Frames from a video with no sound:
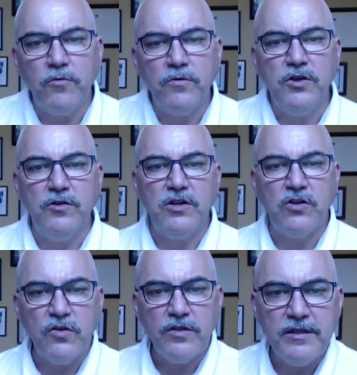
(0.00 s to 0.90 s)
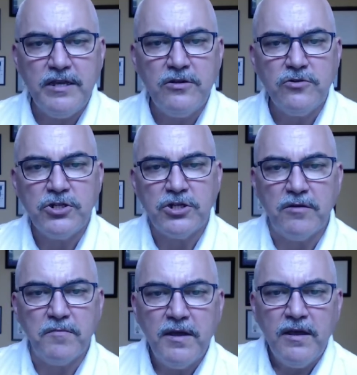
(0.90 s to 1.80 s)
You need good leadership.
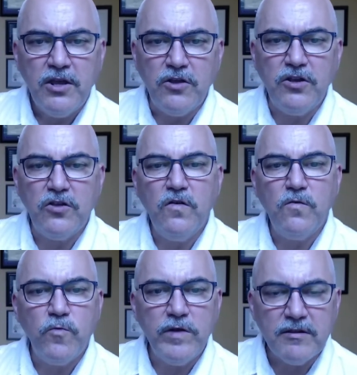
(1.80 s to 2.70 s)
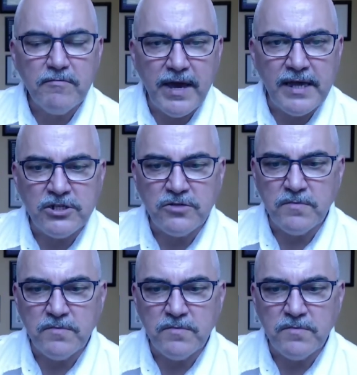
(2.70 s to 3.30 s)
You need good risk management.